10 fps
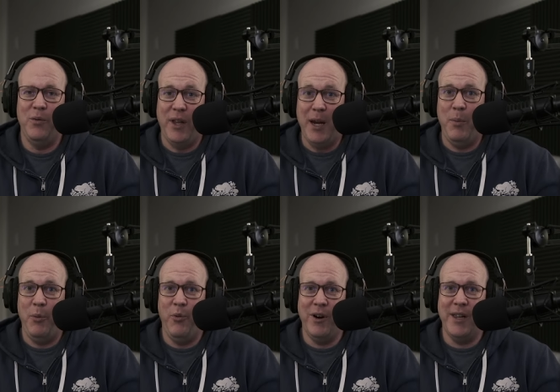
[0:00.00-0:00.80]
you know, a
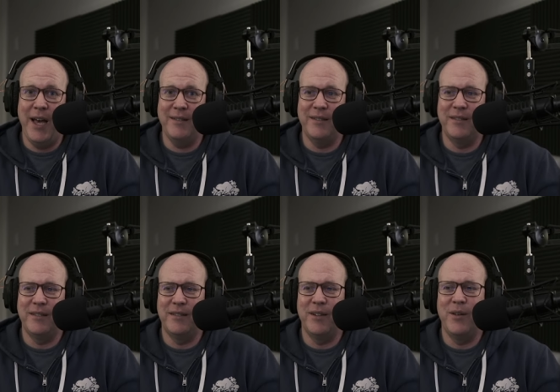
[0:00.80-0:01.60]
lot of people wear
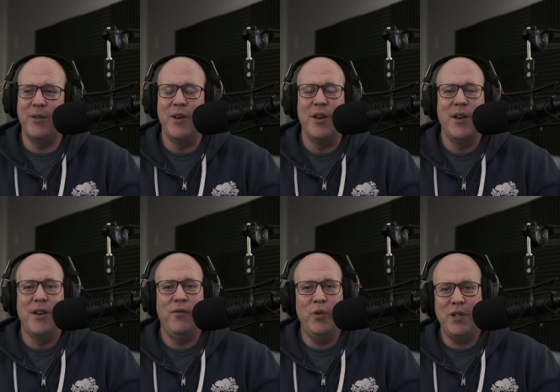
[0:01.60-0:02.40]
glasses. So,
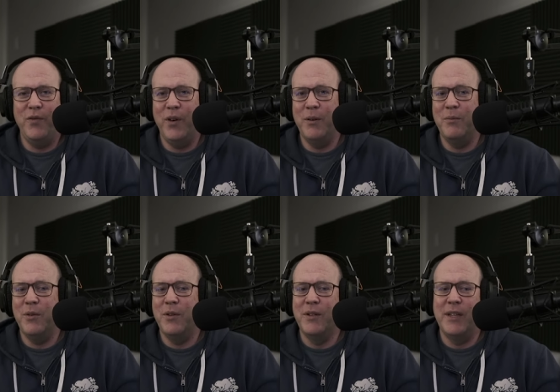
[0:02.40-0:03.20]

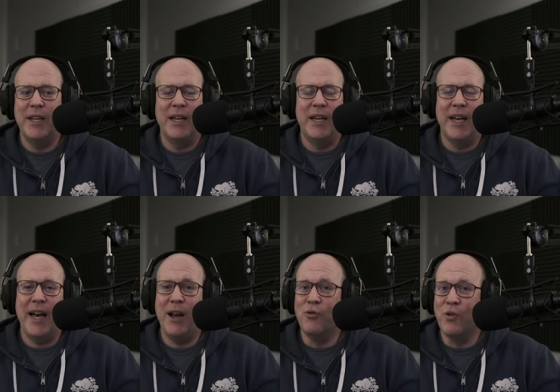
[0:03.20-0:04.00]
Fujifilm,
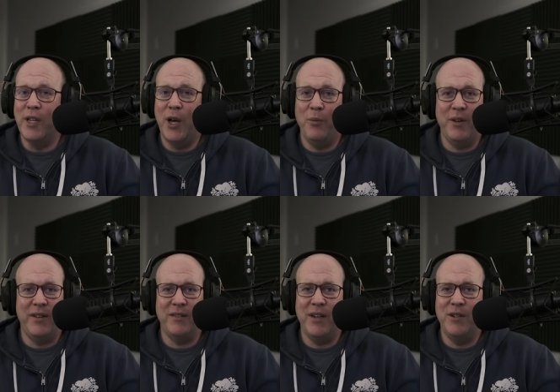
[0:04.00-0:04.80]
I really
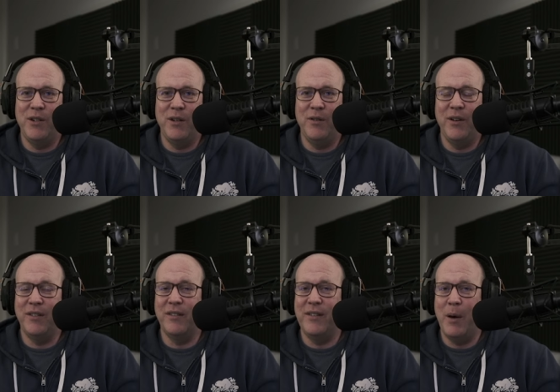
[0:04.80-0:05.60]
hope this
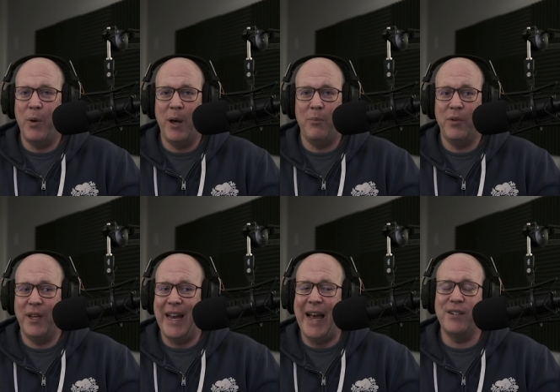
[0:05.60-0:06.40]
XH2 is a step
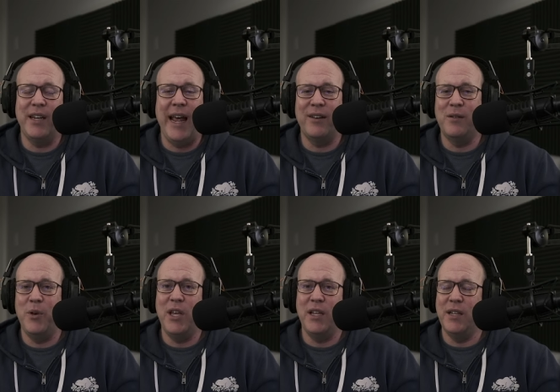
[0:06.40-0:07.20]
up. It, actually, it
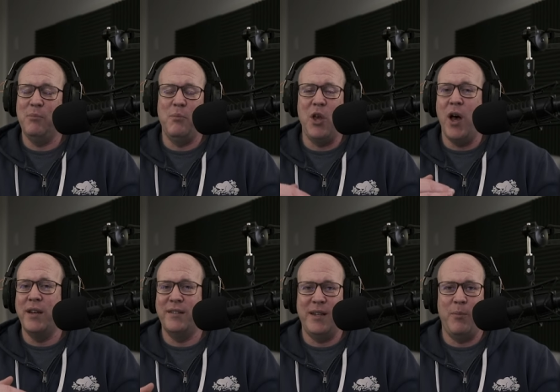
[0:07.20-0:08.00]
has to be
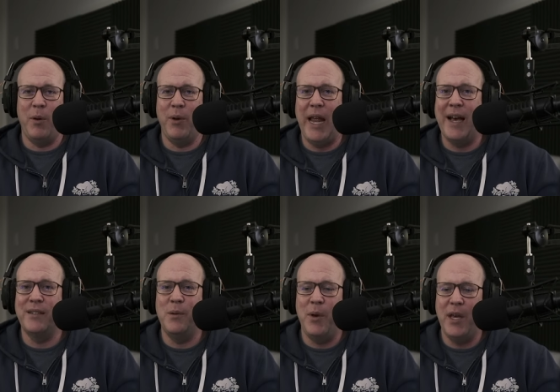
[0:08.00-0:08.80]
beyond a step up. It
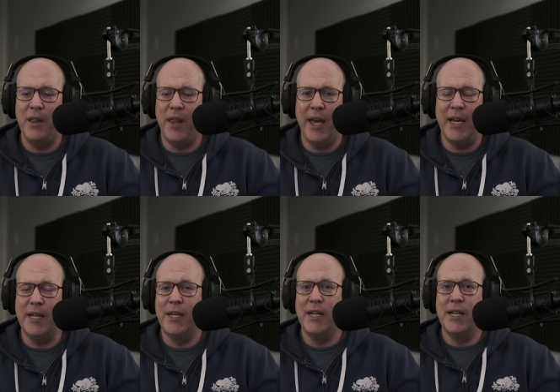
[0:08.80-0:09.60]
has to be
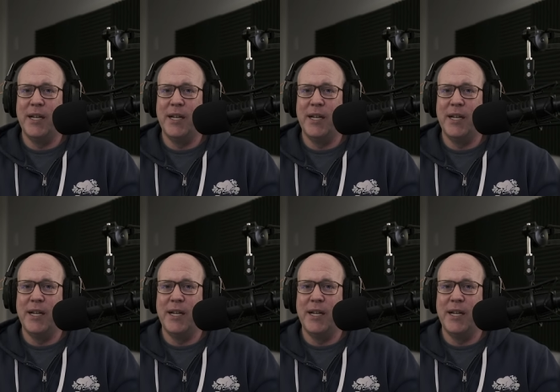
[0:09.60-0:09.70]
like